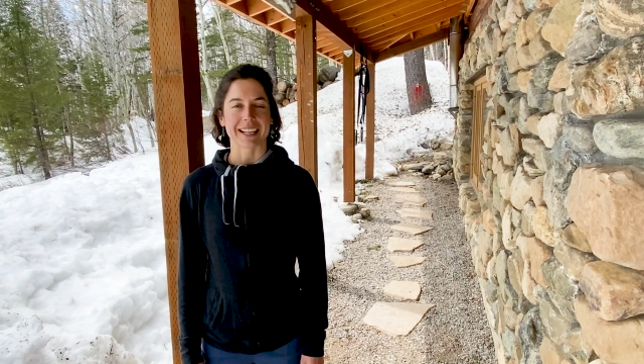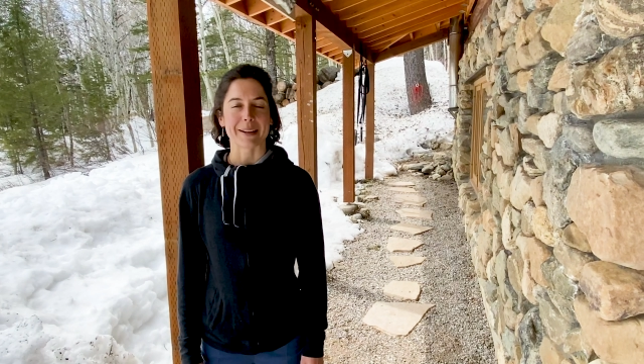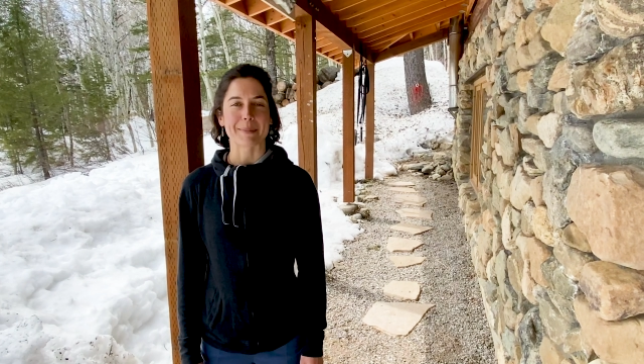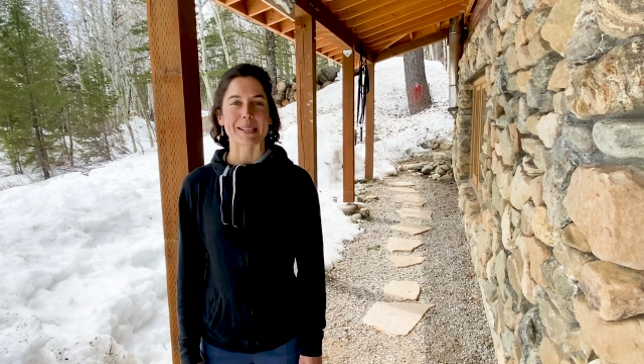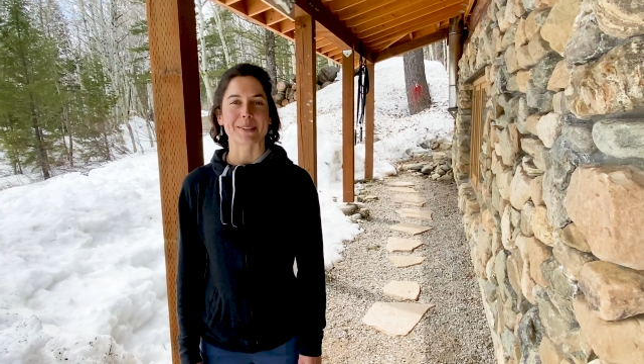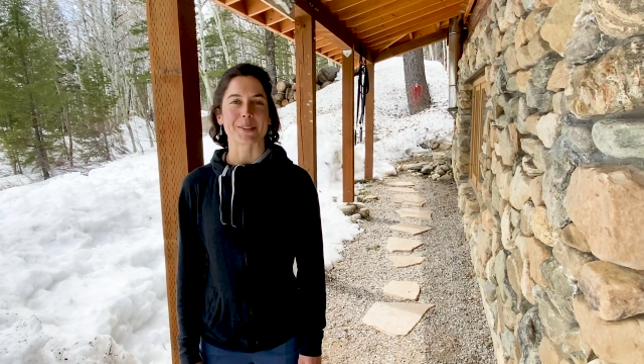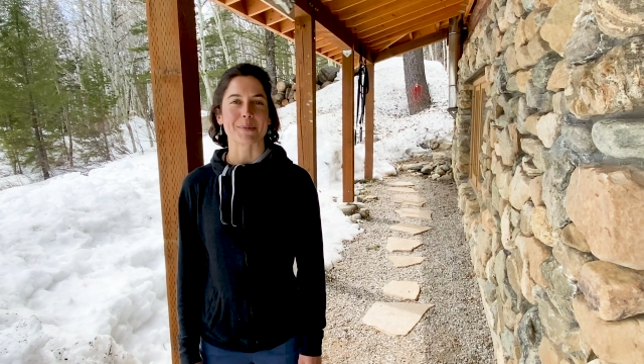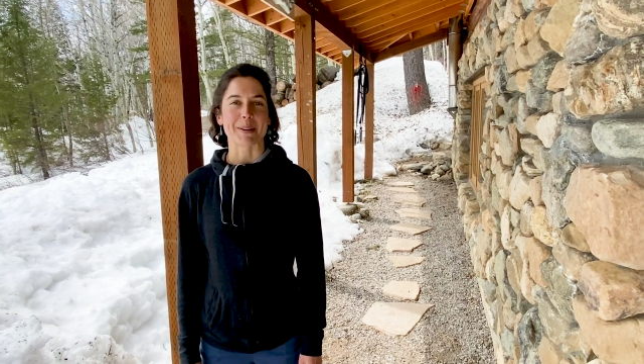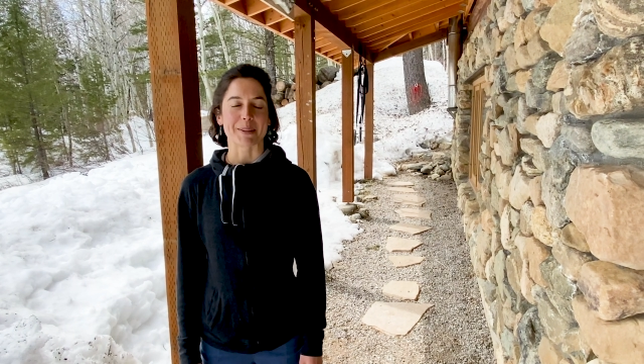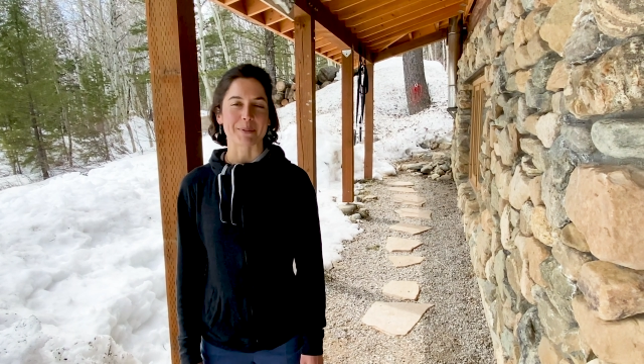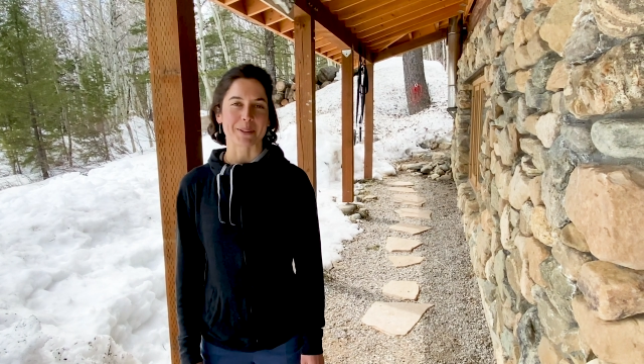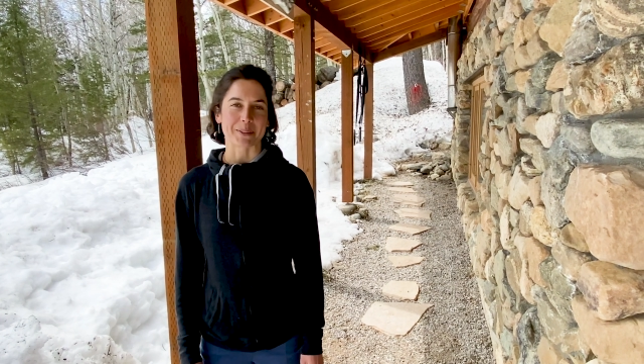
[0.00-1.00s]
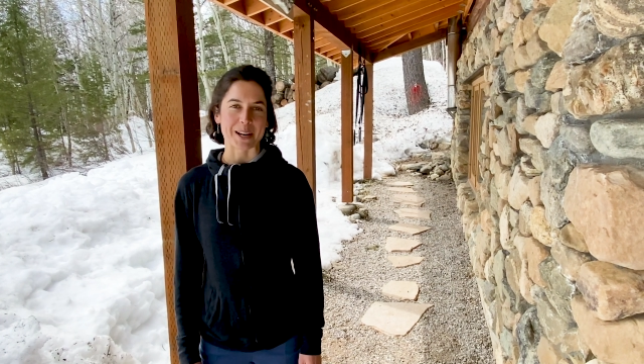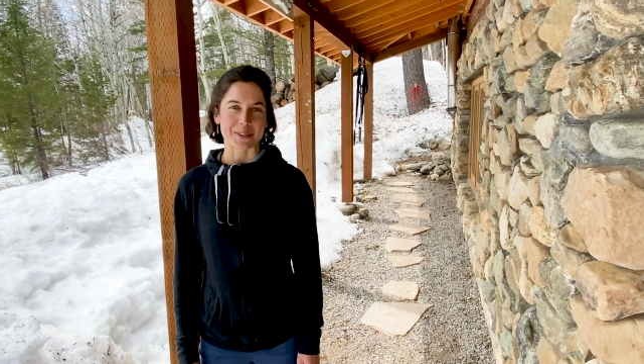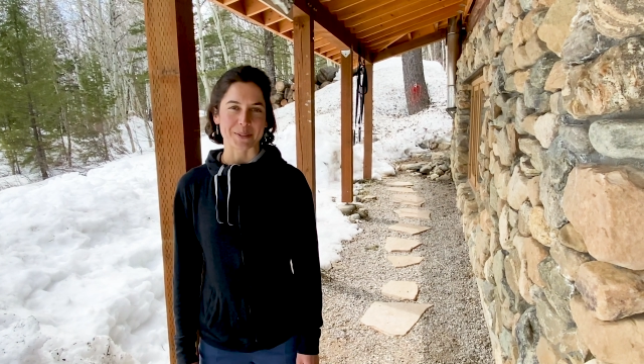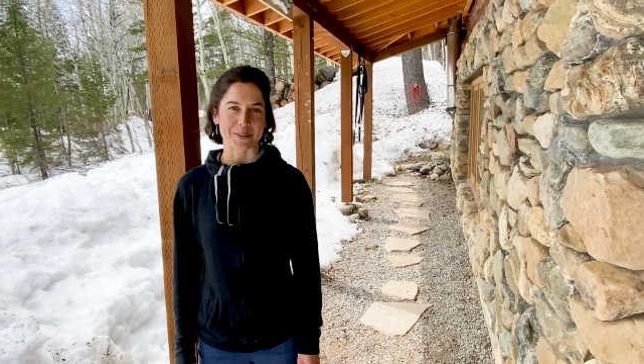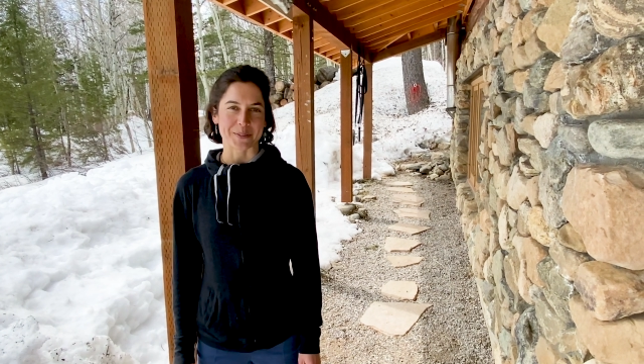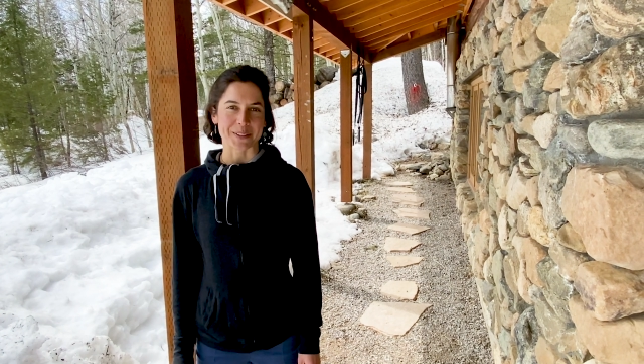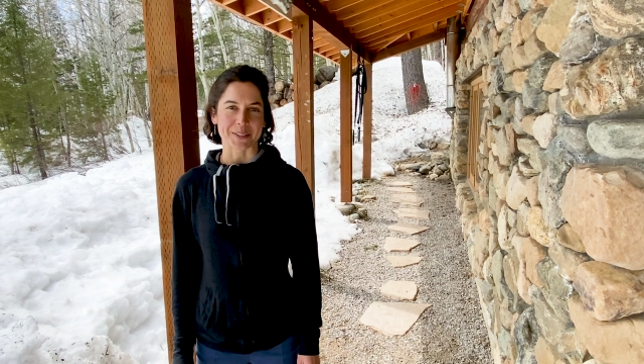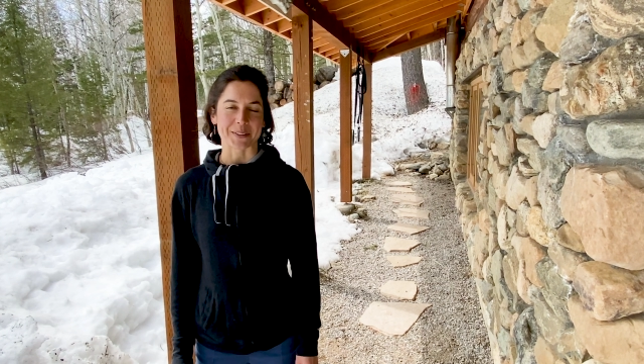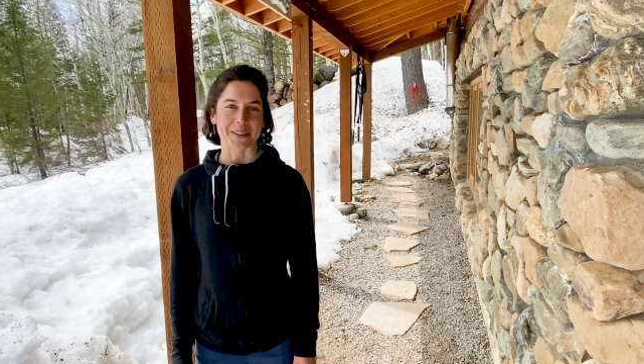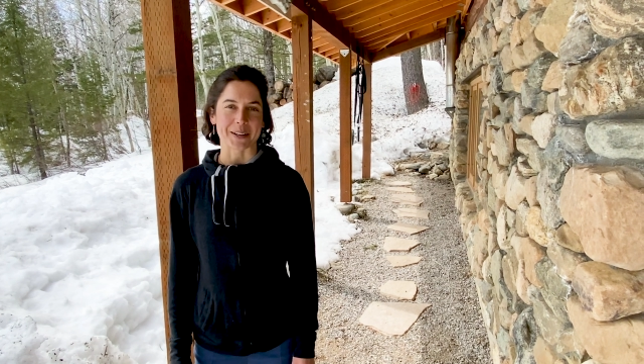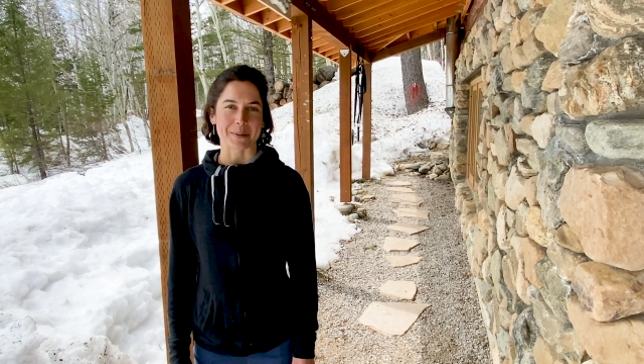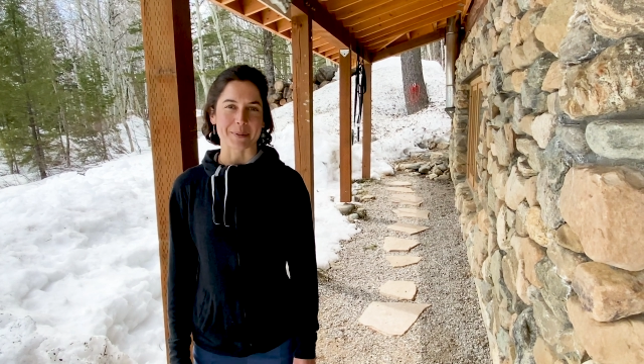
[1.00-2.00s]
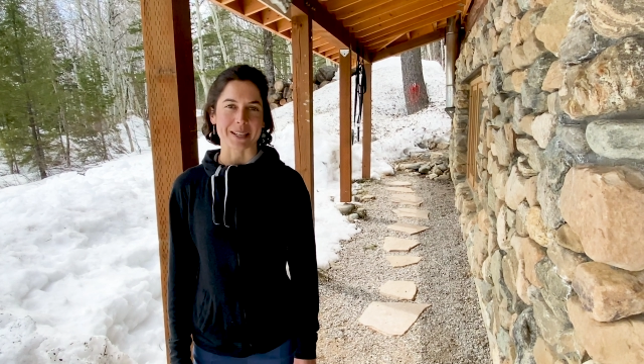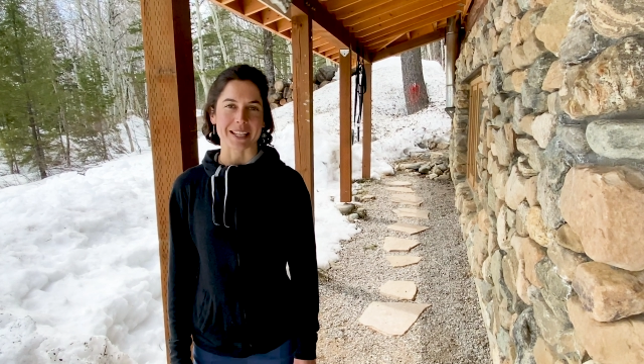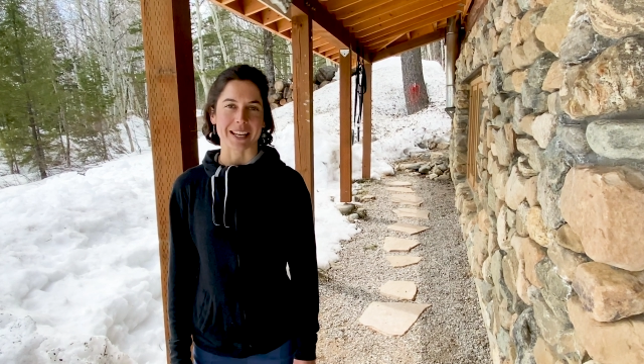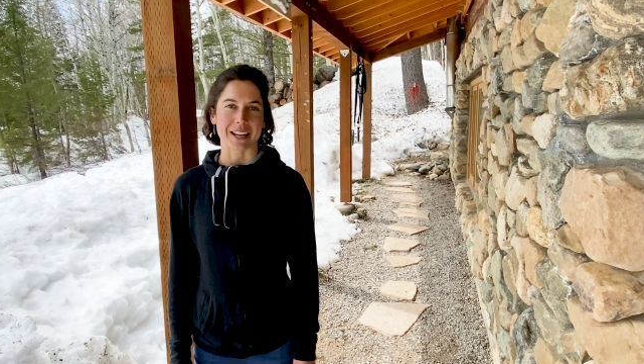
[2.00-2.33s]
I'm Esther Smith with Grassroots Physical Therapy,